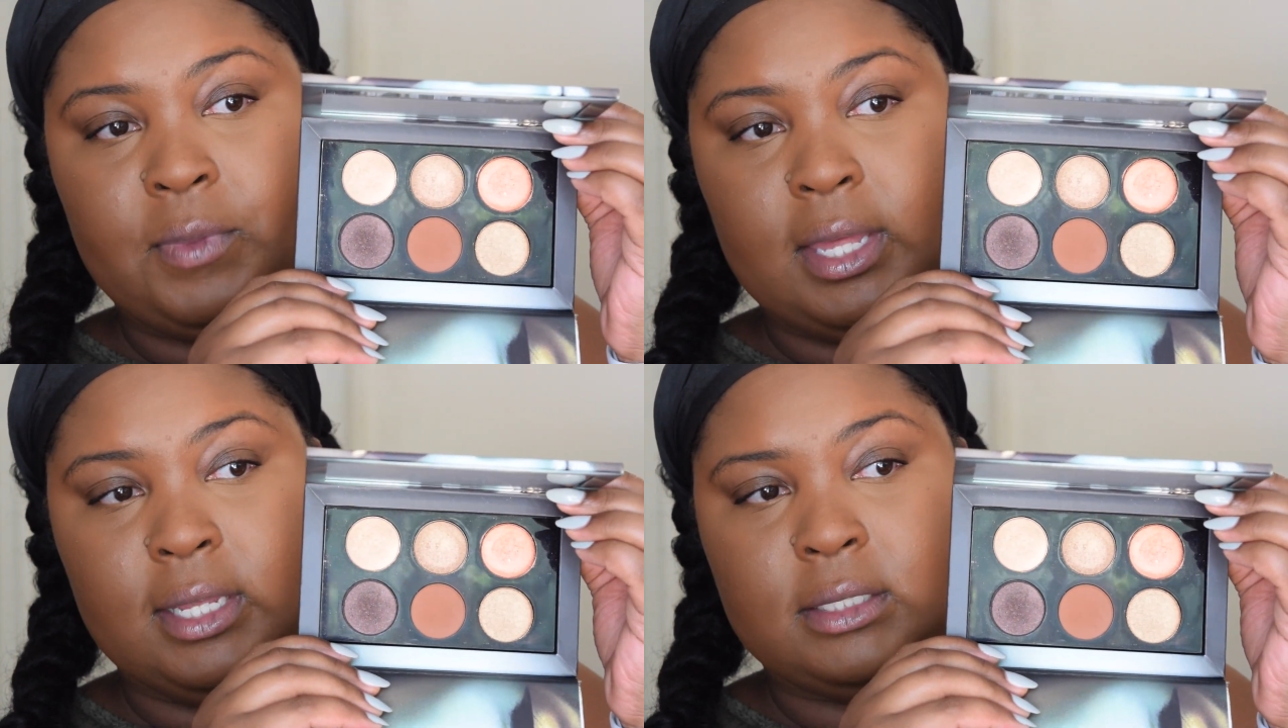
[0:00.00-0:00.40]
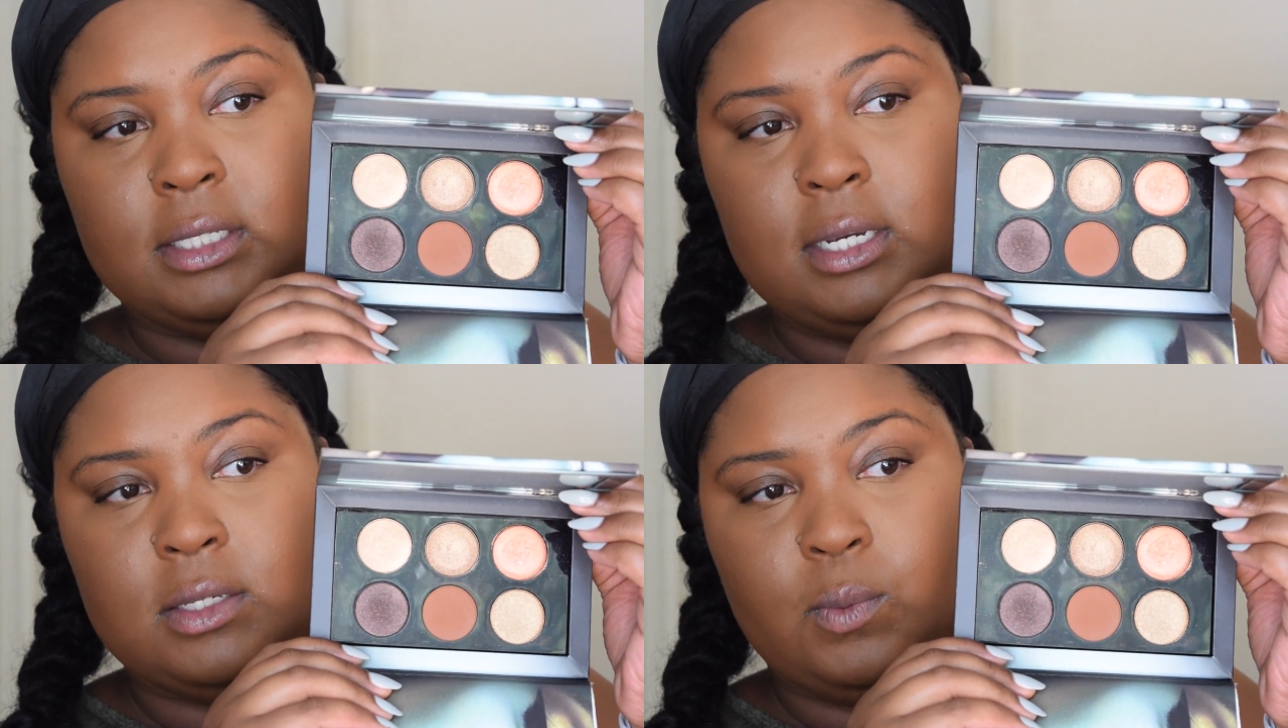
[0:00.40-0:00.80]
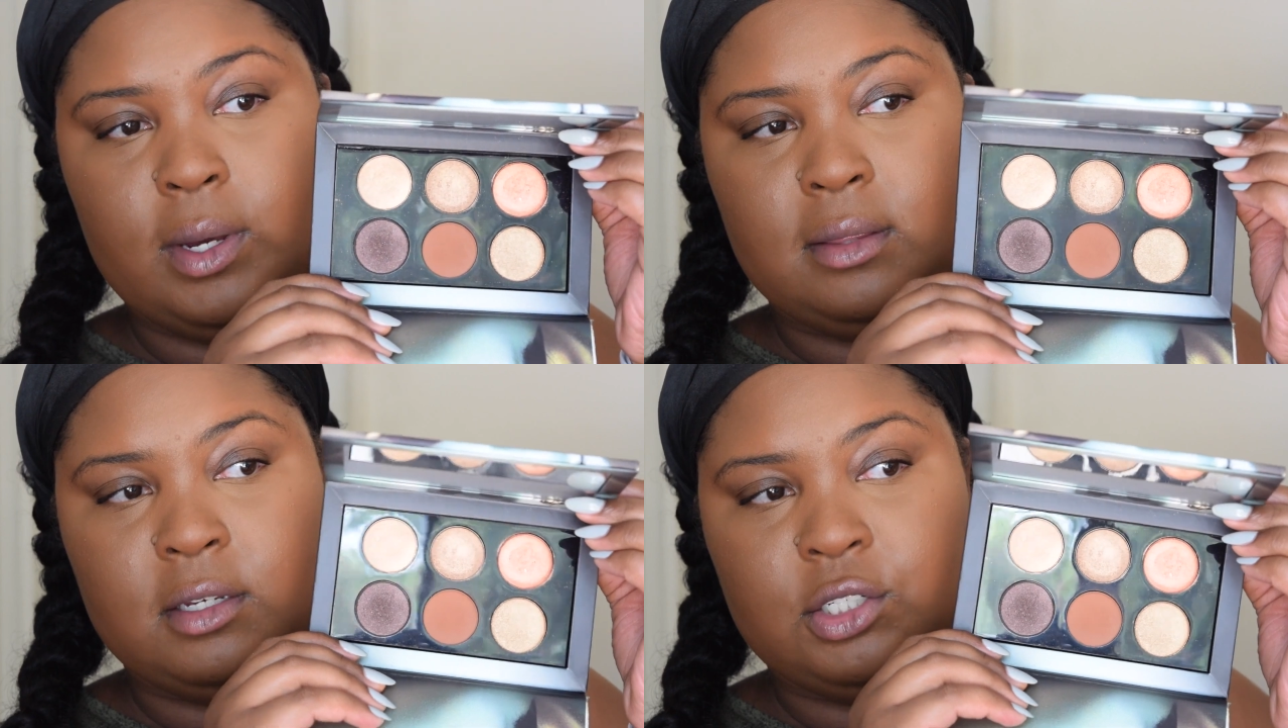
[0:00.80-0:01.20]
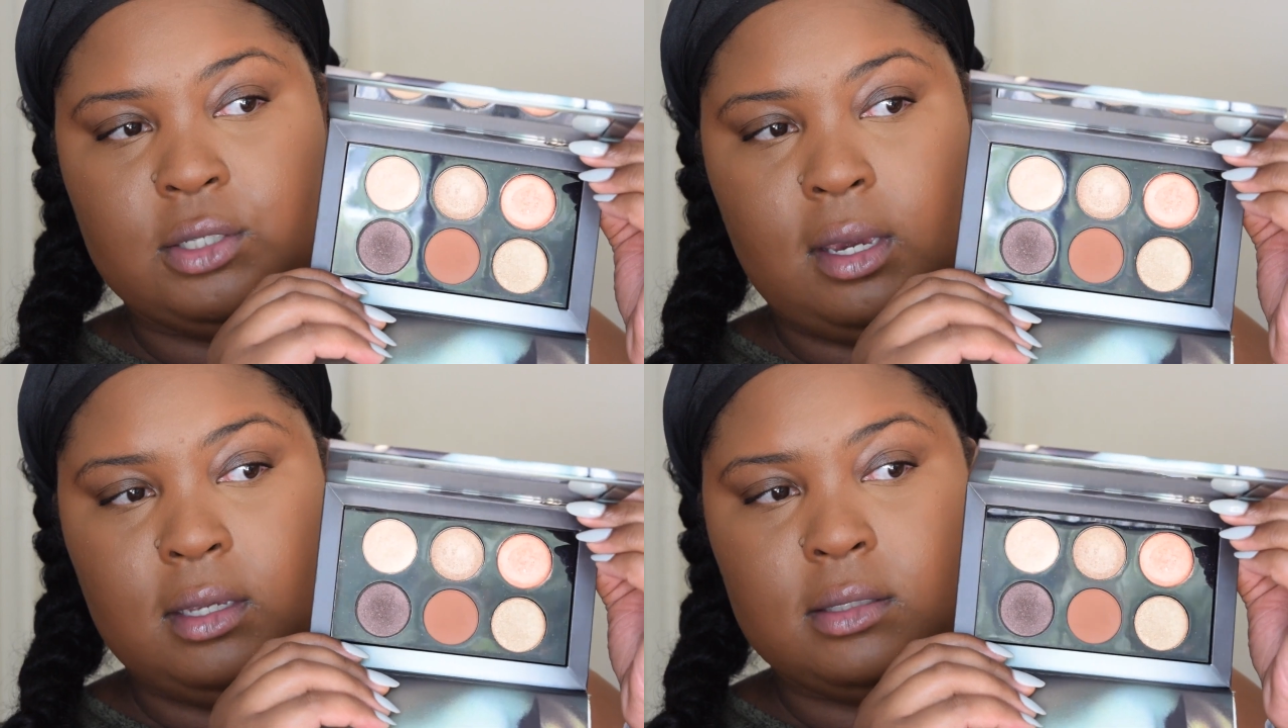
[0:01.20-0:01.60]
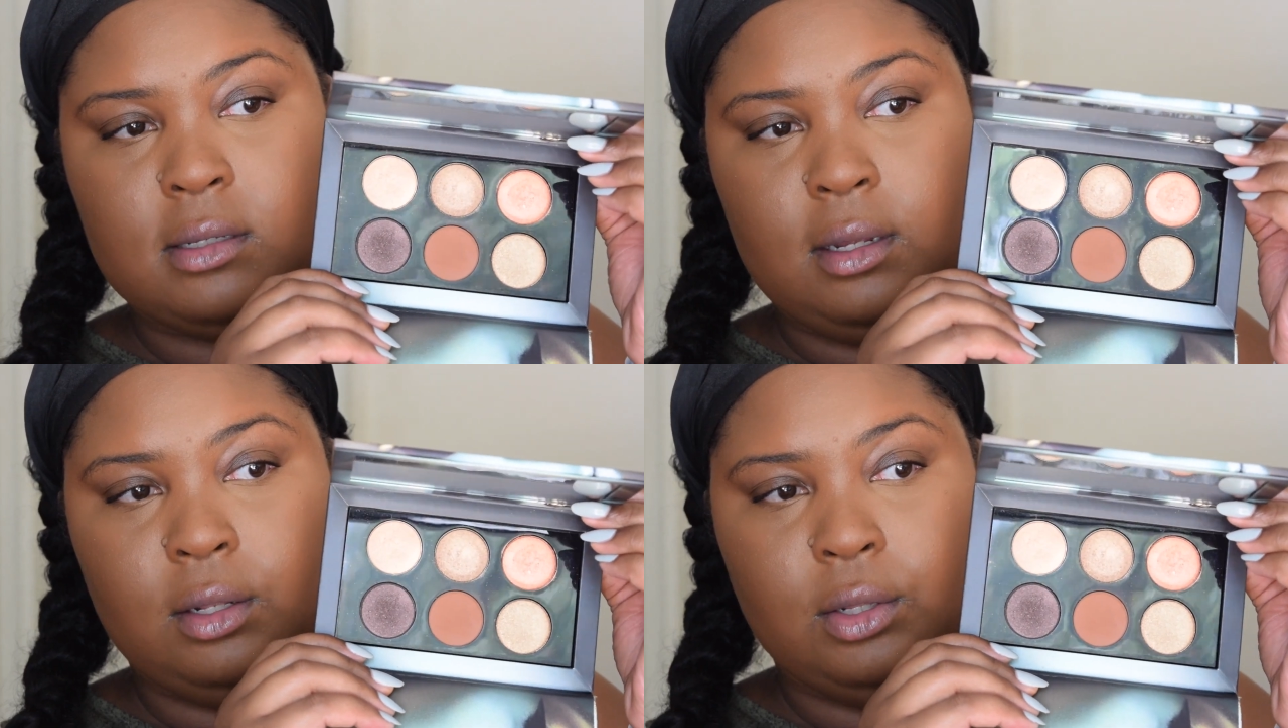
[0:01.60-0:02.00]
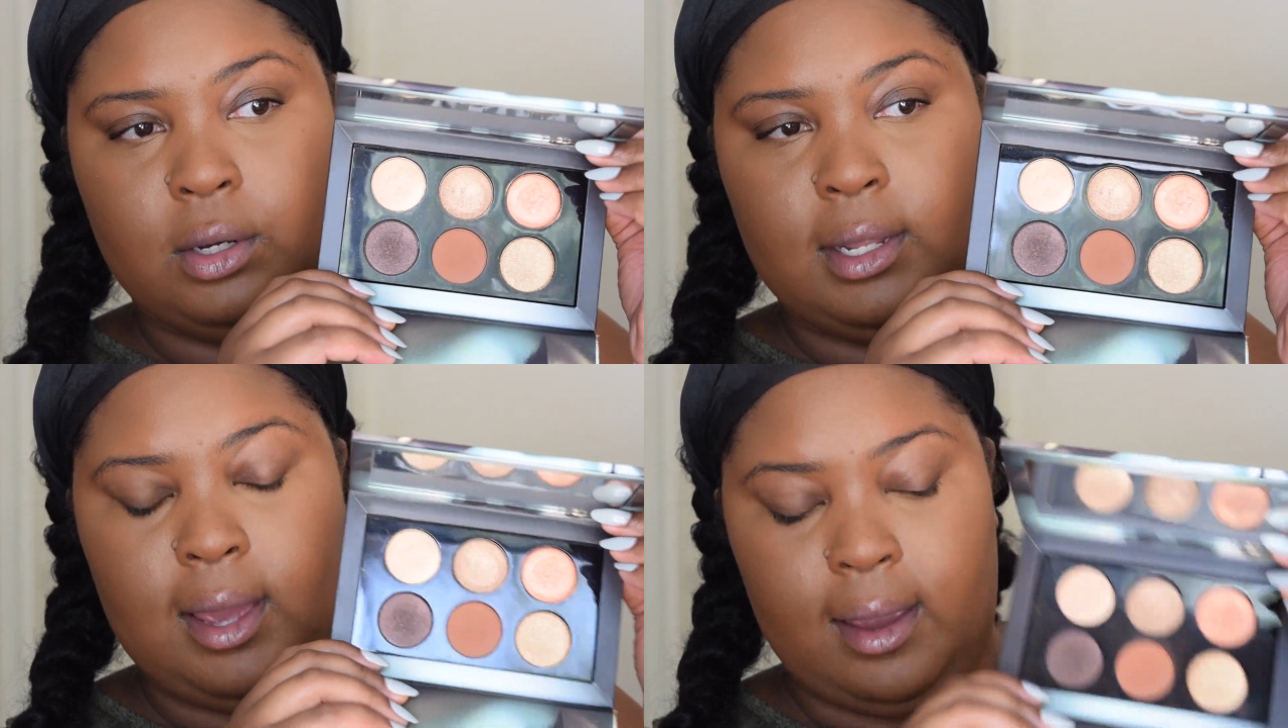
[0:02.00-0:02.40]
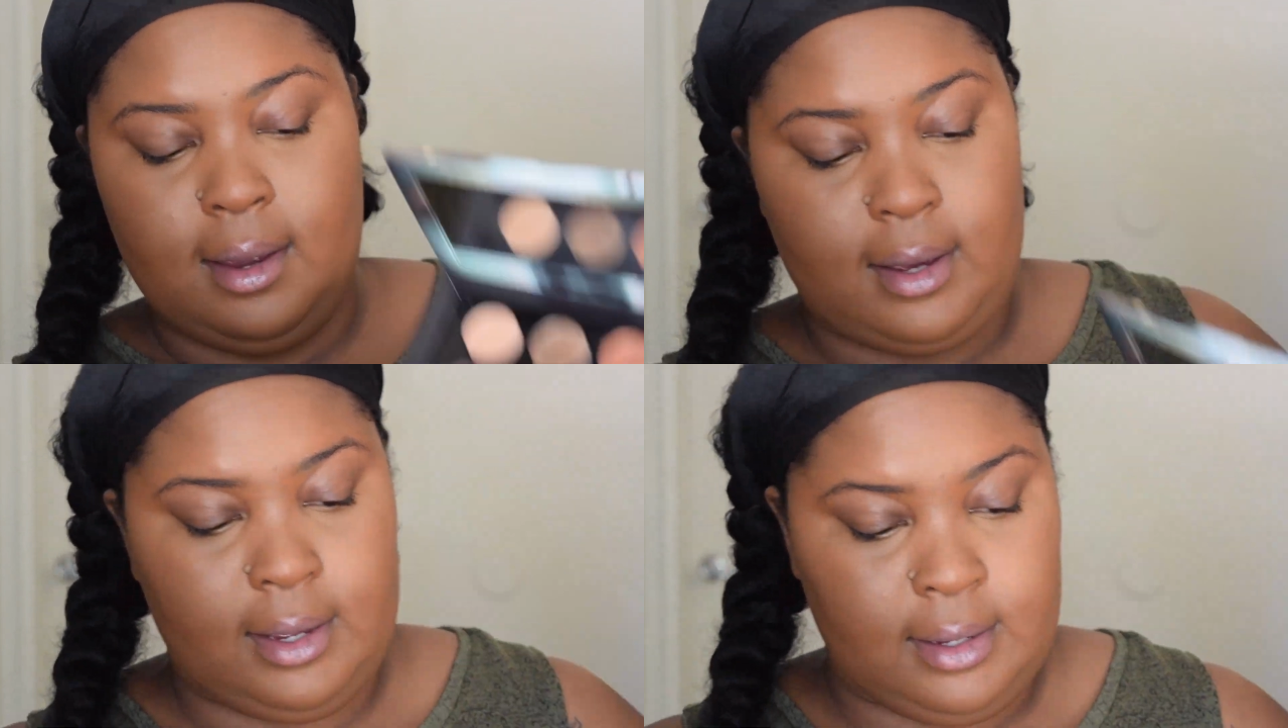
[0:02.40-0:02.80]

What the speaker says: And this is what the shades look like.